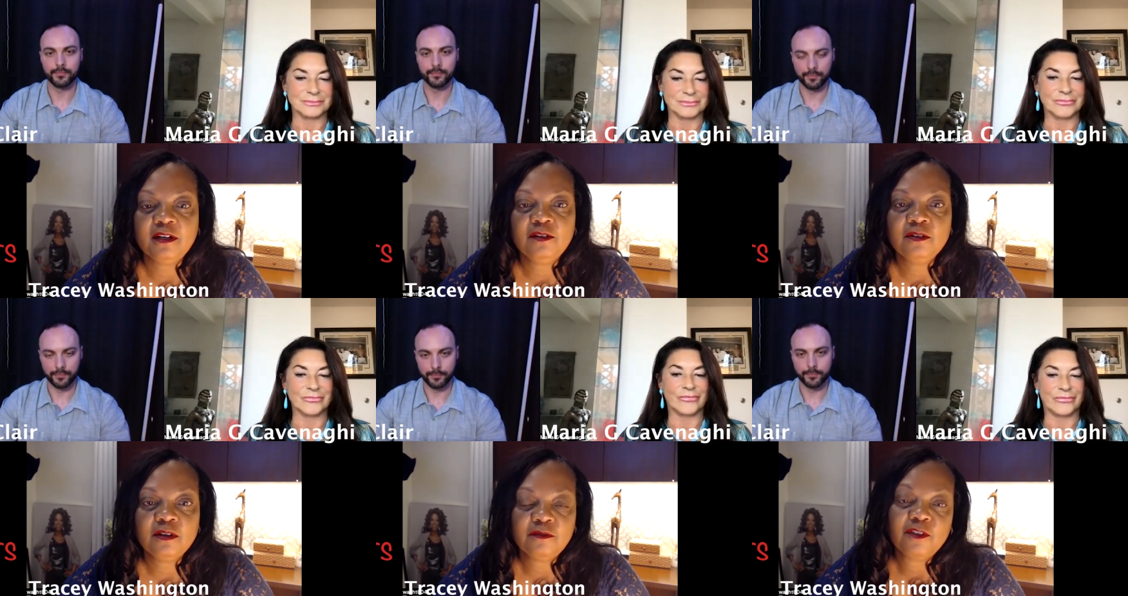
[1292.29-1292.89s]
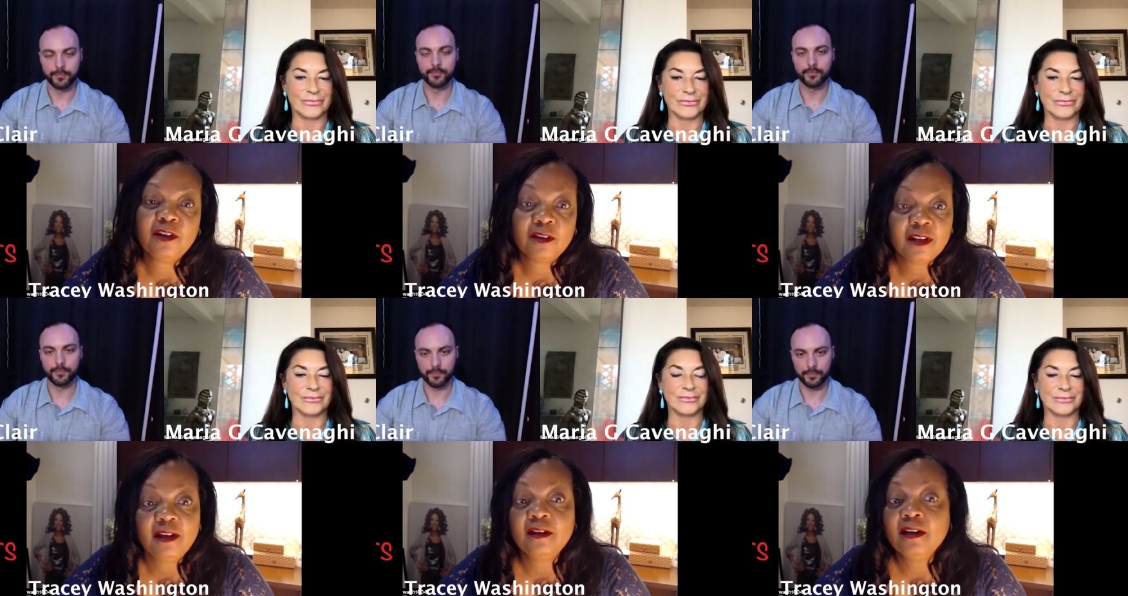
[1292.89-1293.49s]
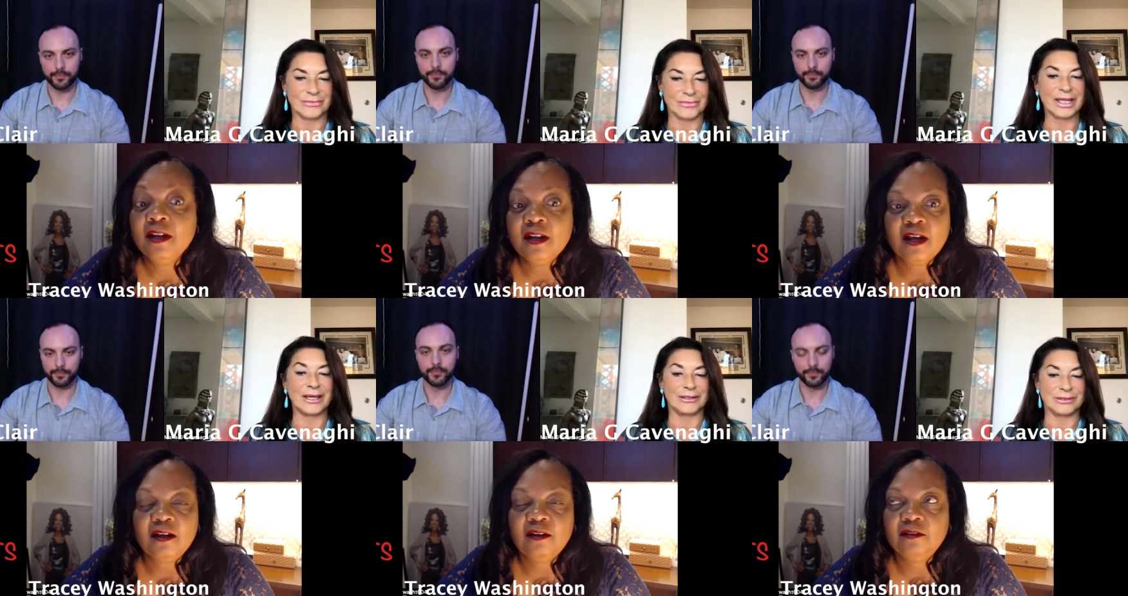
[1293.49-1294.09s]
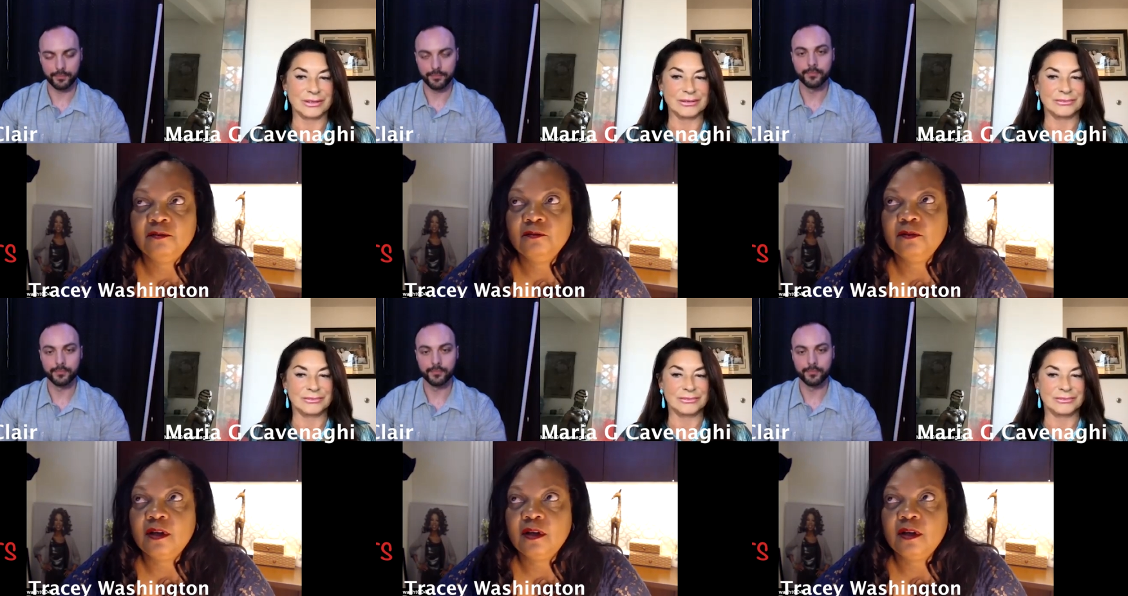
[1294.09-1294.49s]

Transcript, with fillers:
Speaker 1: and you could feel that. Um,